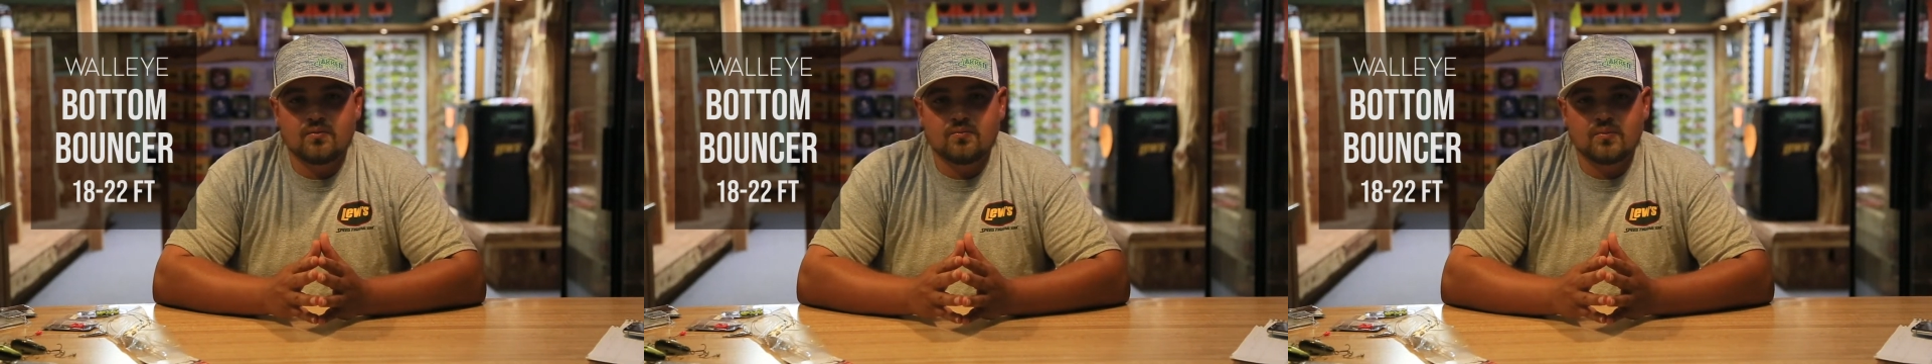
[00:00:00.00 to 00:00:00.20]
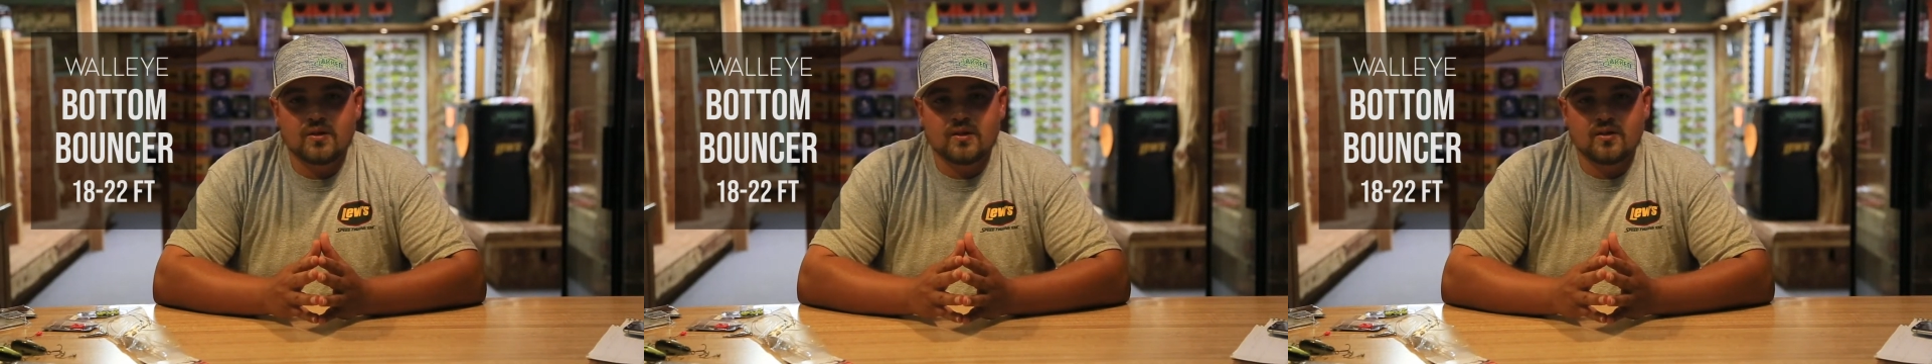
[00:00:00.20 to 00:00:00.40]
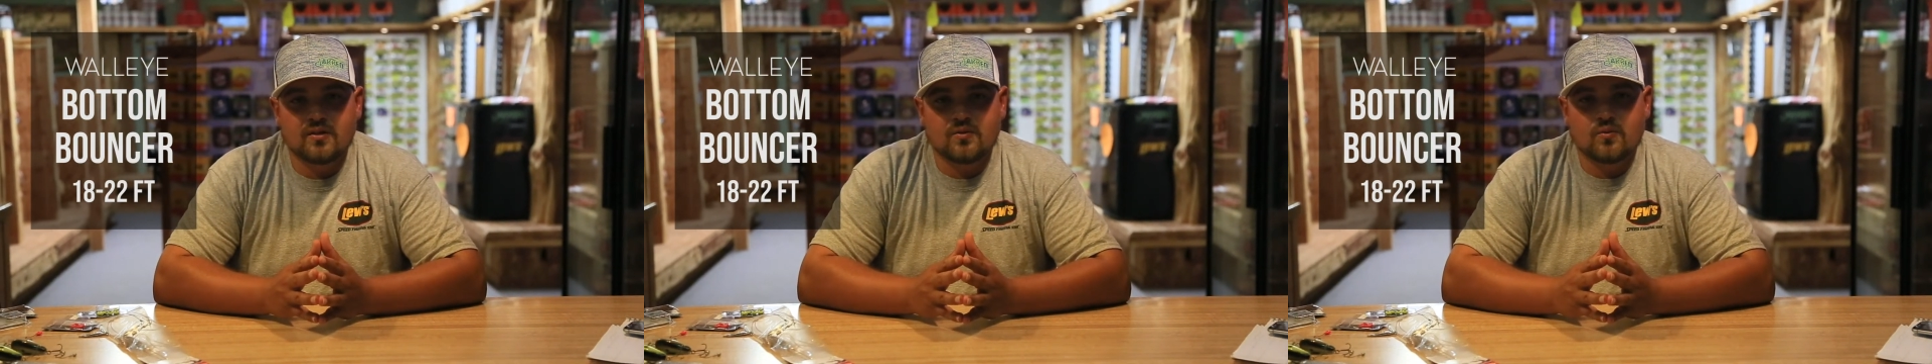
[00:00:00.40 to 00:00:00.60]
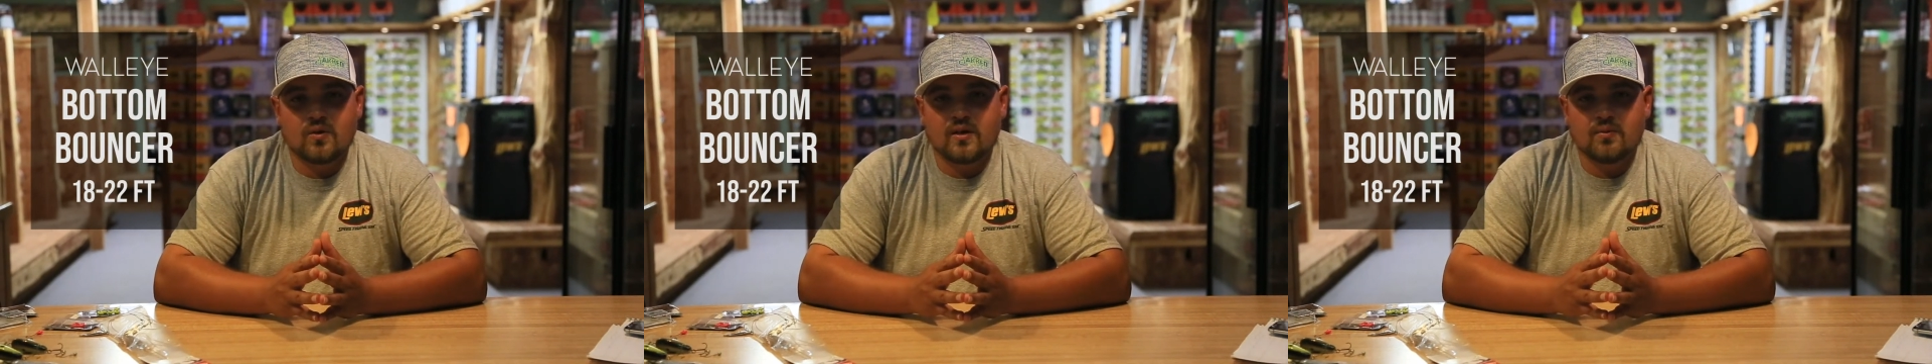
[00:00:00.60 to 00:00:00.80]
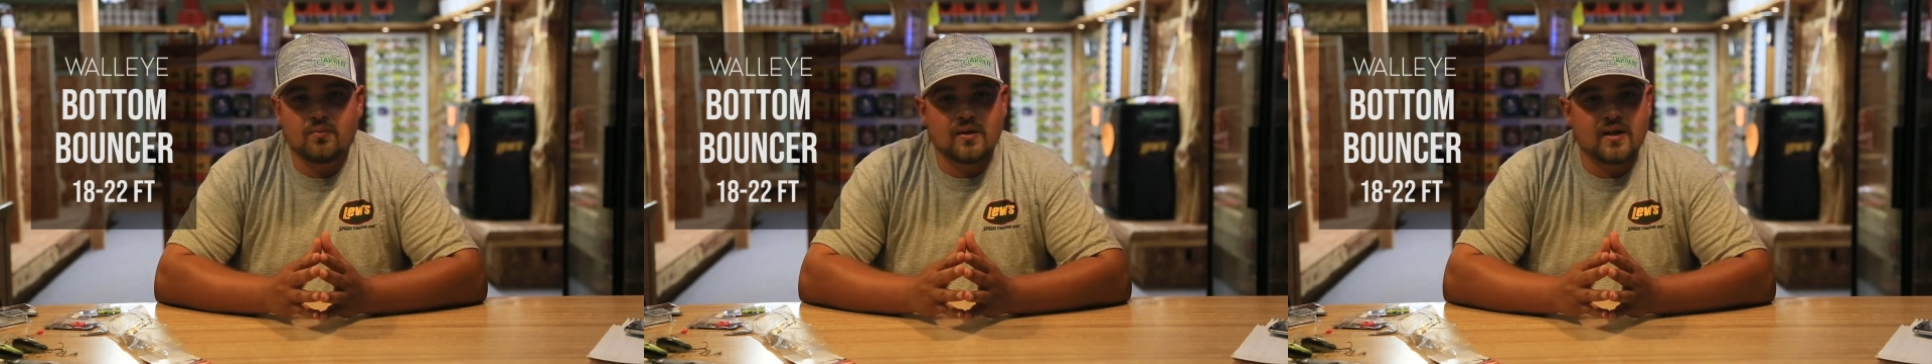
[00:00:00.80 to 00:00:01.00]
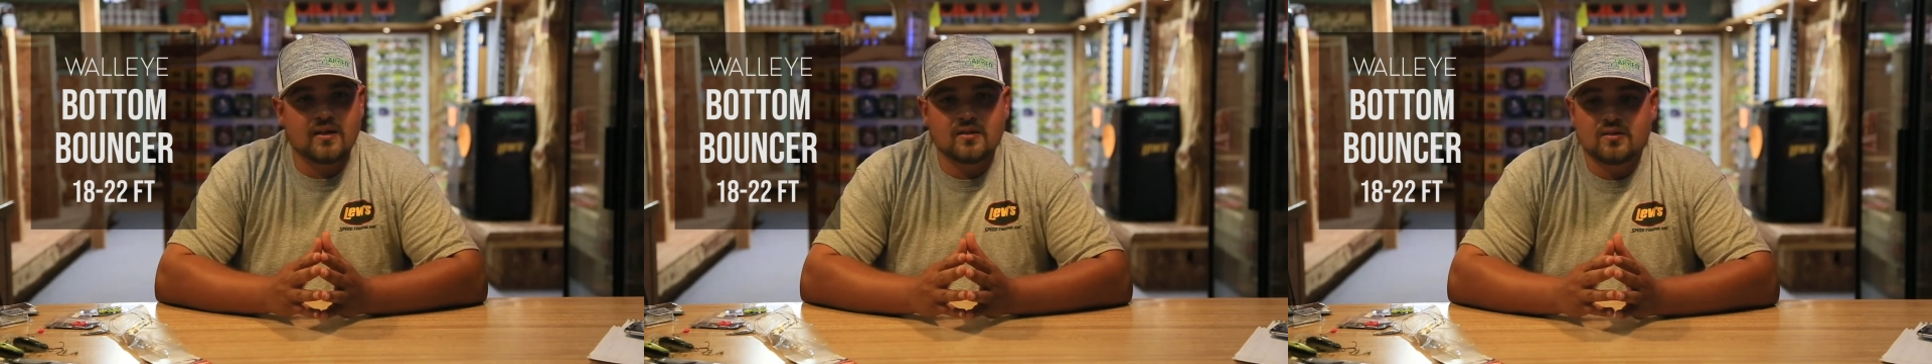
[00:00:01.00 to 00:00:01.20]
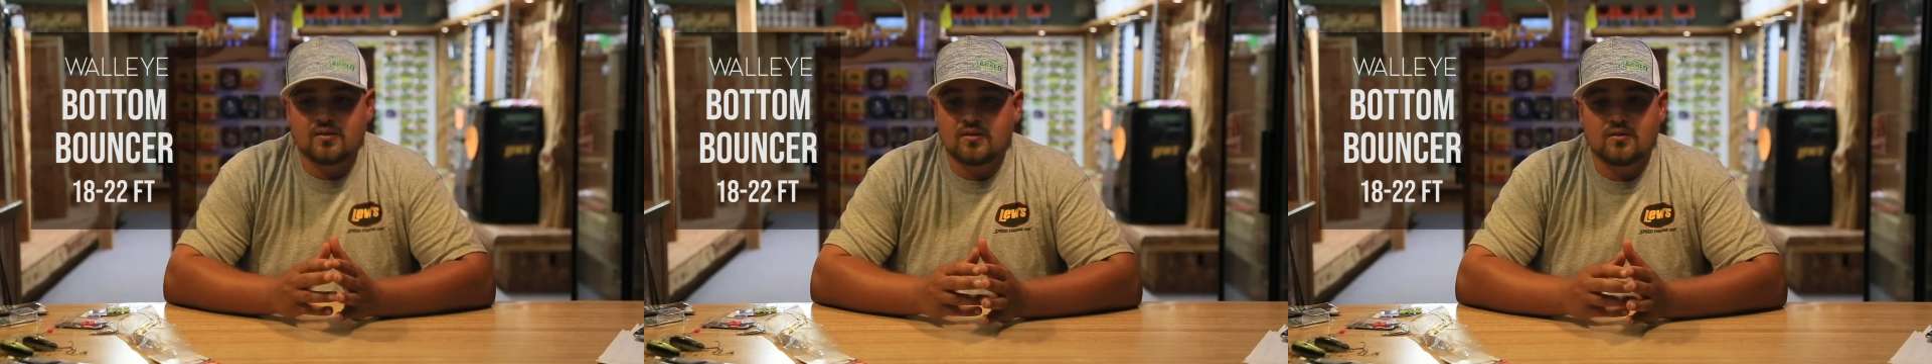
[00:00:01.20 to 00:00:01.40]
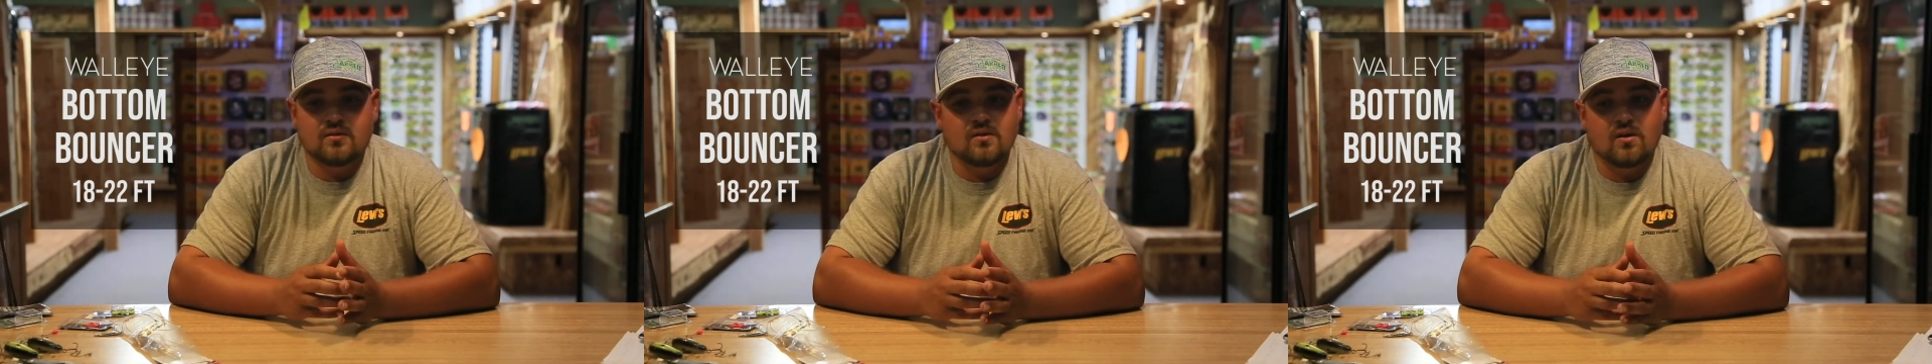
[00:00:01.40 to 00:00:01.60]
because the white bass
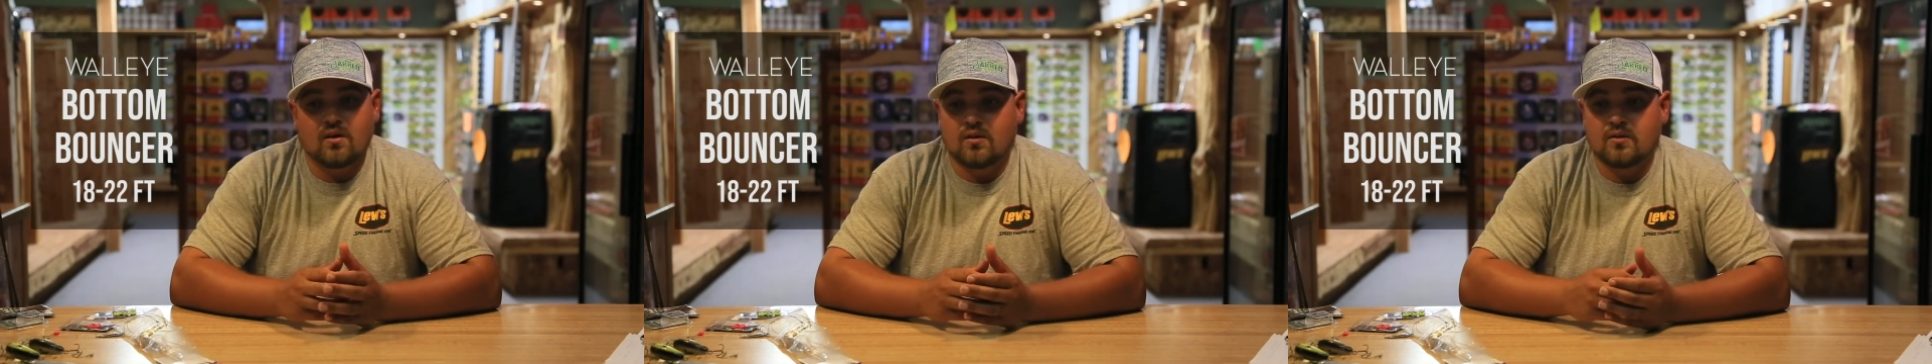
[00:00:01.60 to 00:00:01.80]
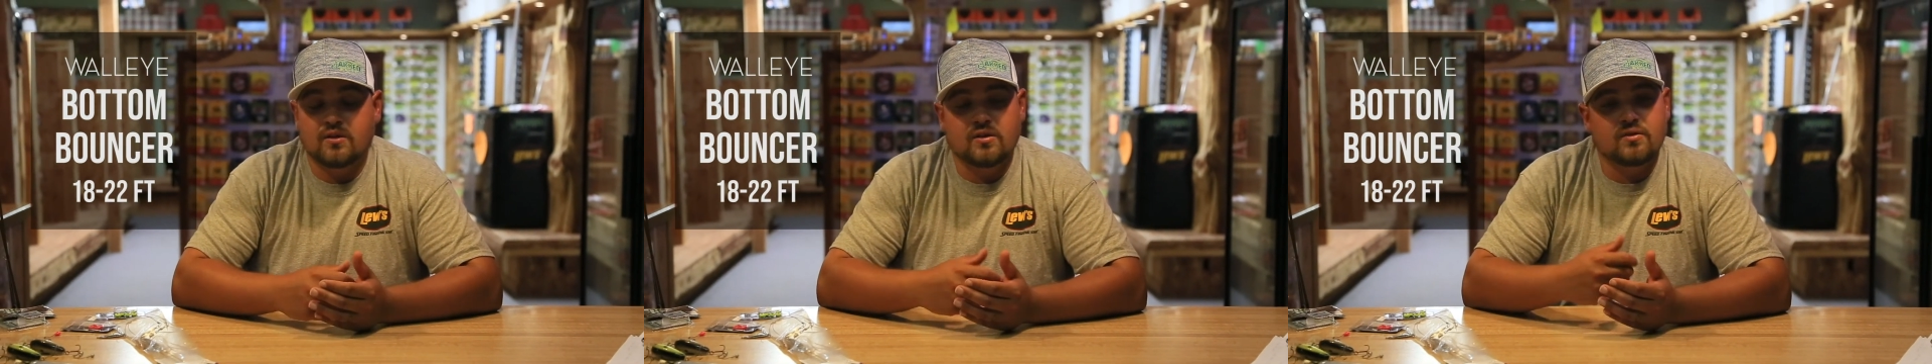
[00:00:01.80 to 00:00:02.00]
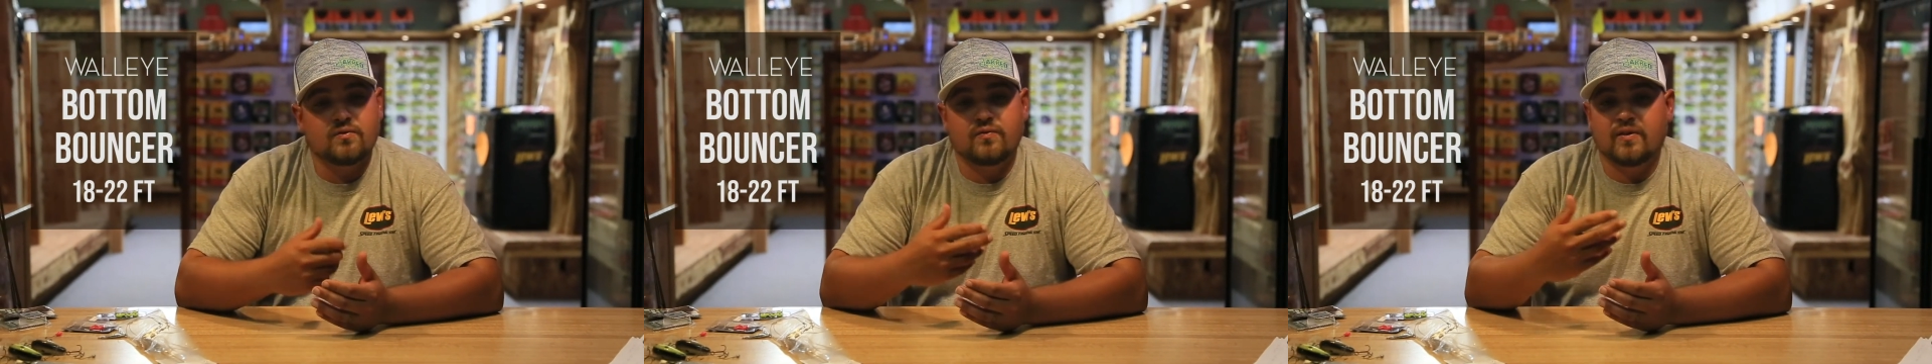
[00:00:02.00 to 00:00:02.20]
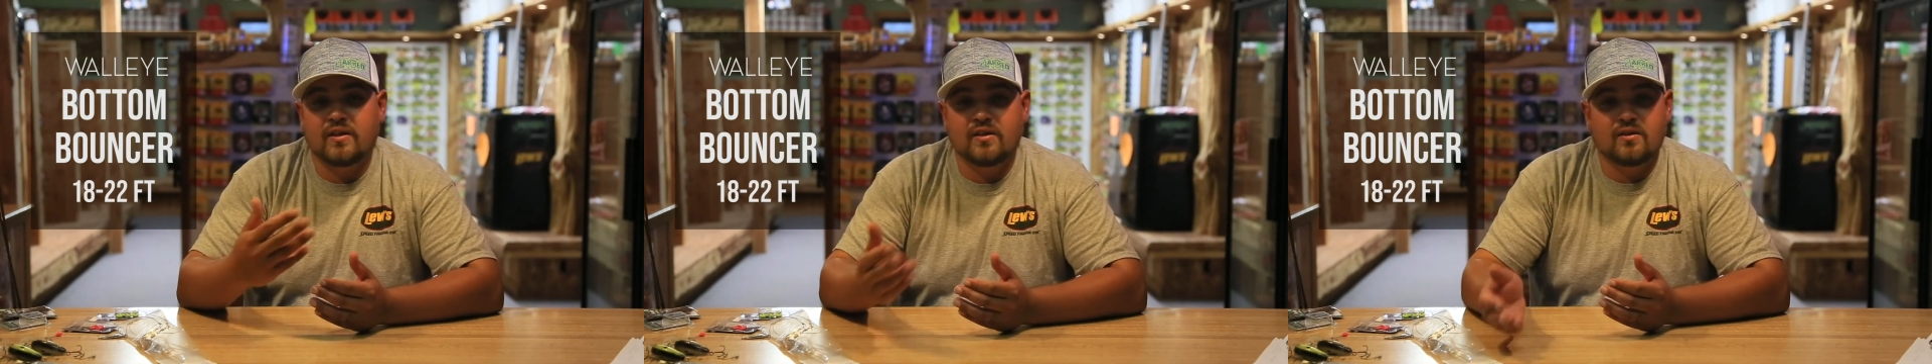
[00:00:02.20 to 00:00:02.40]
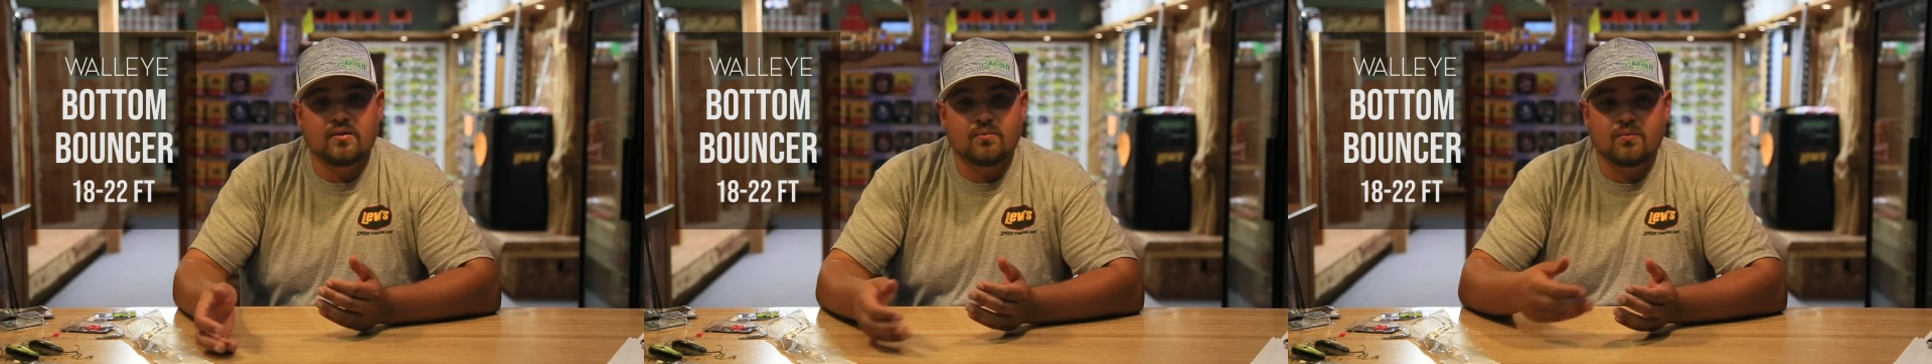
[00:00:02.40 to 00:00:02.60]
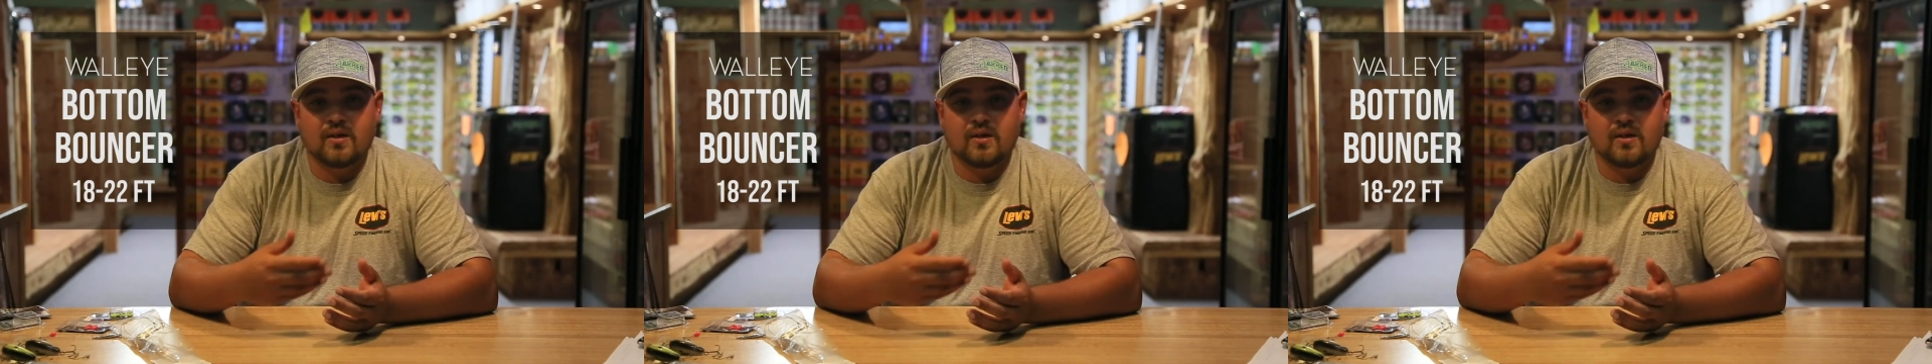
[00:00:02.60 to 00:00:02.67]
are just feeding them.